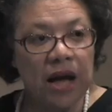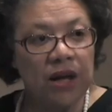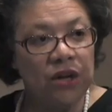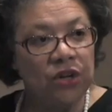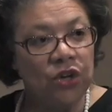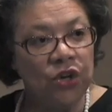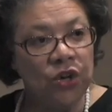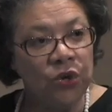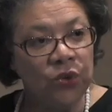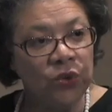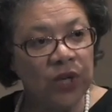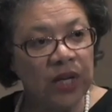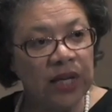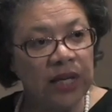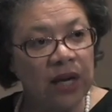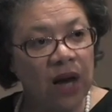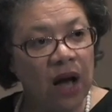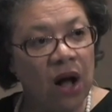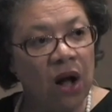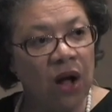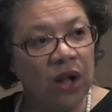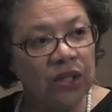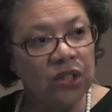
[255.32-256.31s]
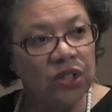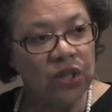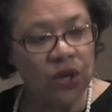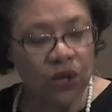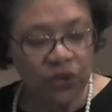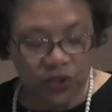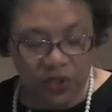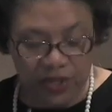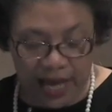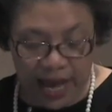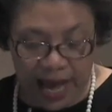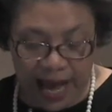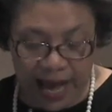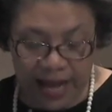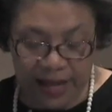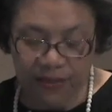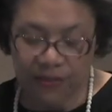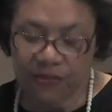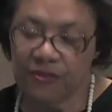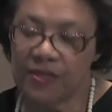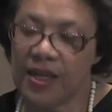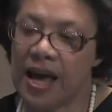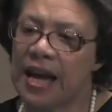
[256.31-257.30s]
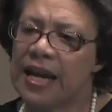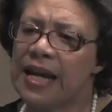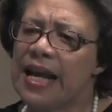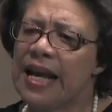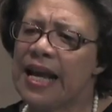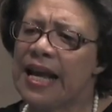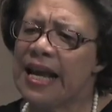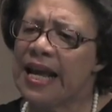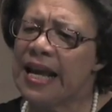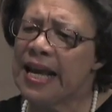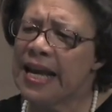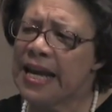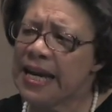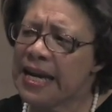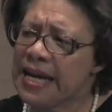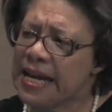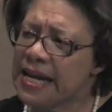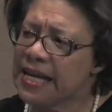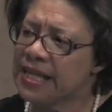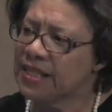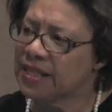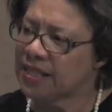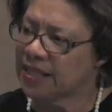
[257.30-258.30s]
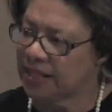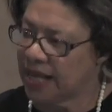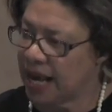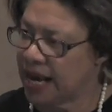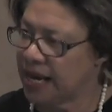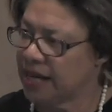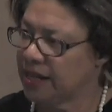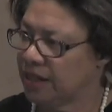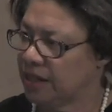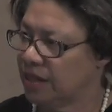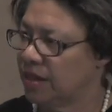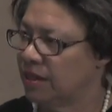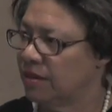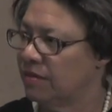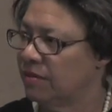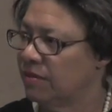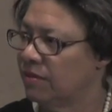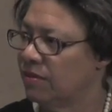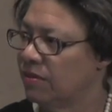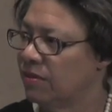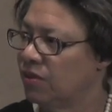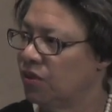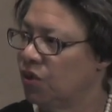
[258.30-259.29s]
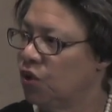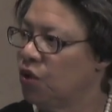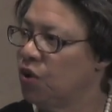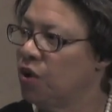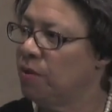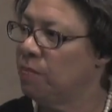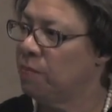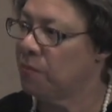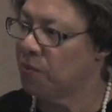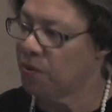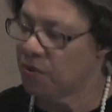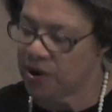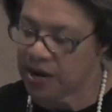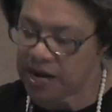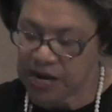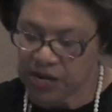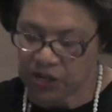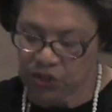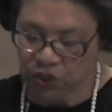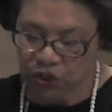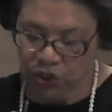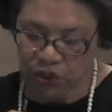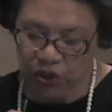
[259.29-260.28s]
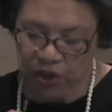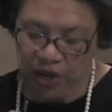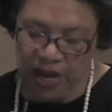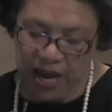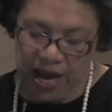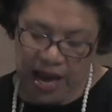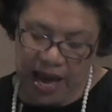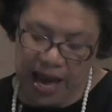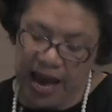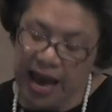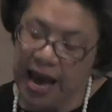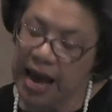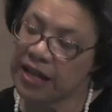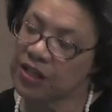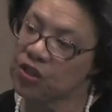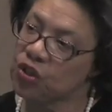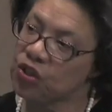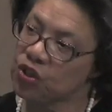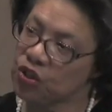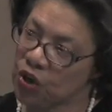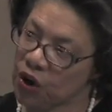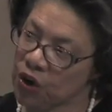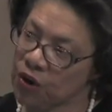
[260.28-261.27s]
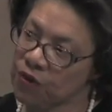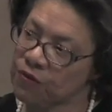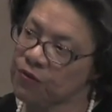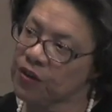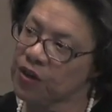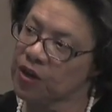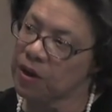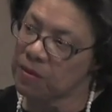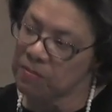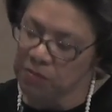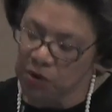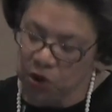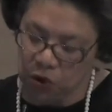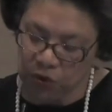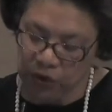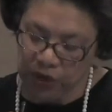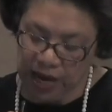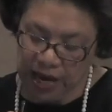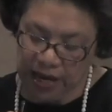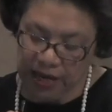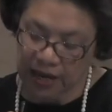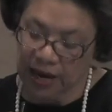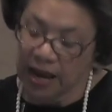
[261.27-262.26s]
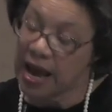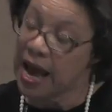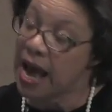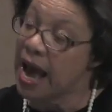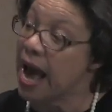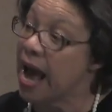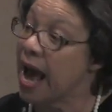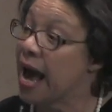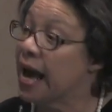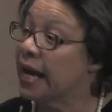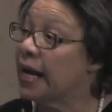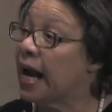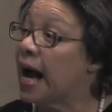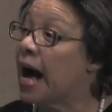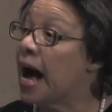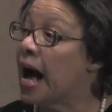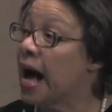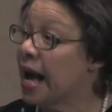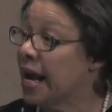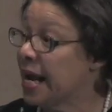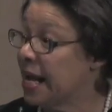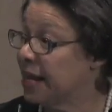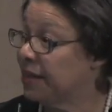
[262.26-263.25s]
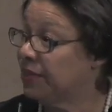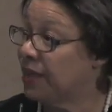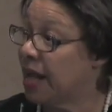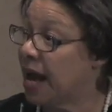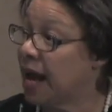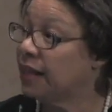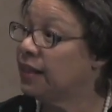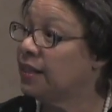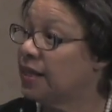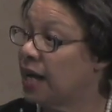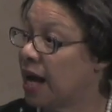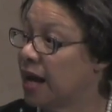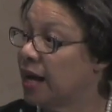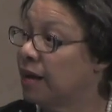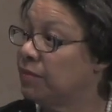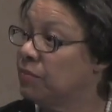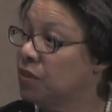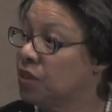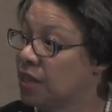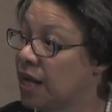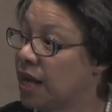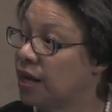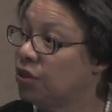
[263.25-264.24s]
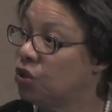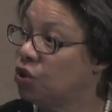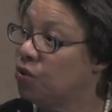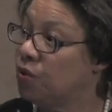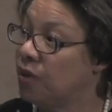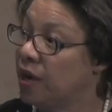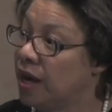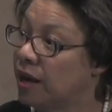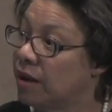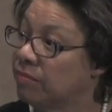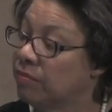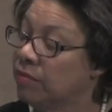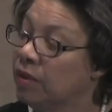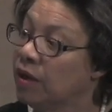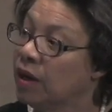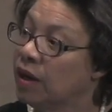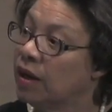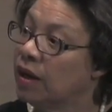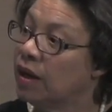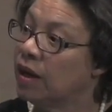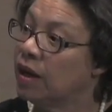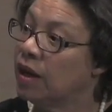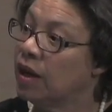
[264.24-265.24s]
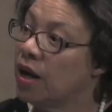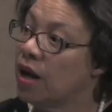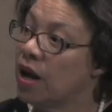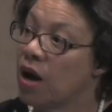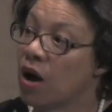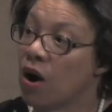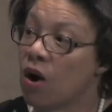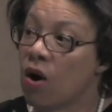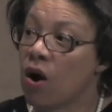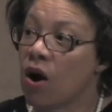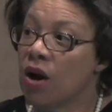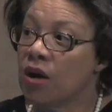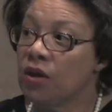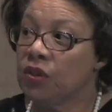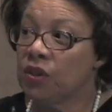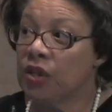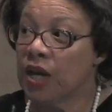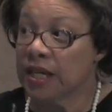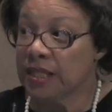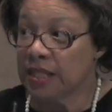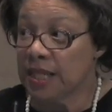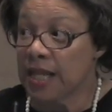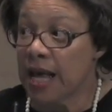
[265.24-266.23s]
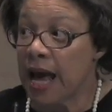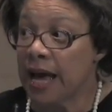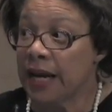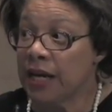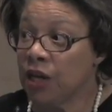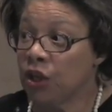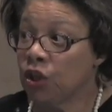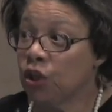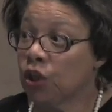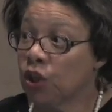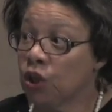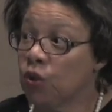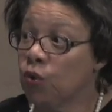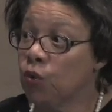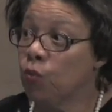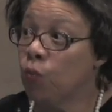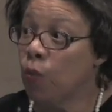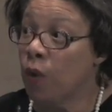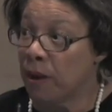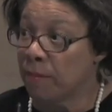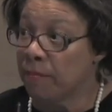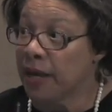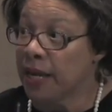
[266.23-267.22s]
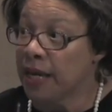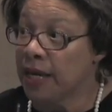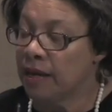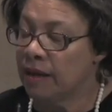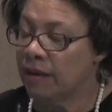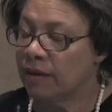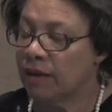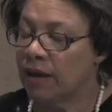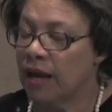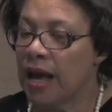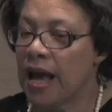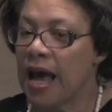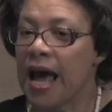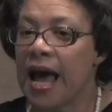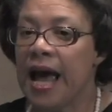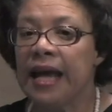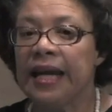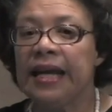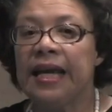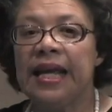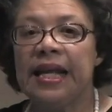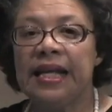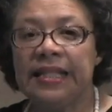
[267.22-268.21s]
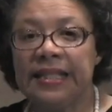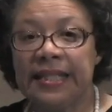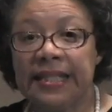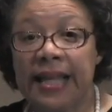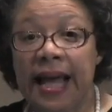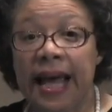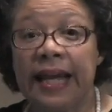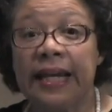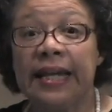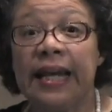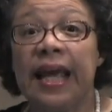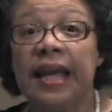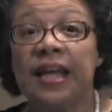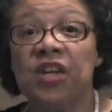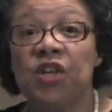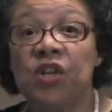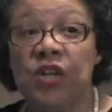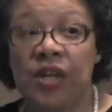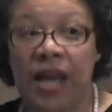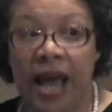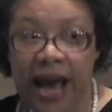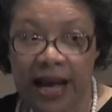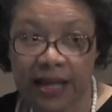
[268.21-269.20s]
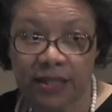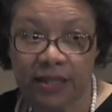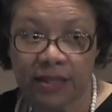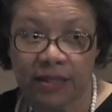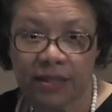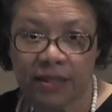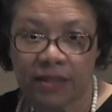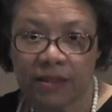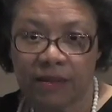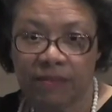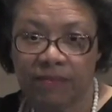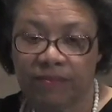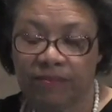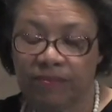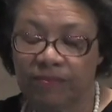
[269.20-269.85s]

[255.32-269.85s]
Newton also said that any saint could preach and serve communion. And I, at that time, said to him, does that include women? And he said, yes.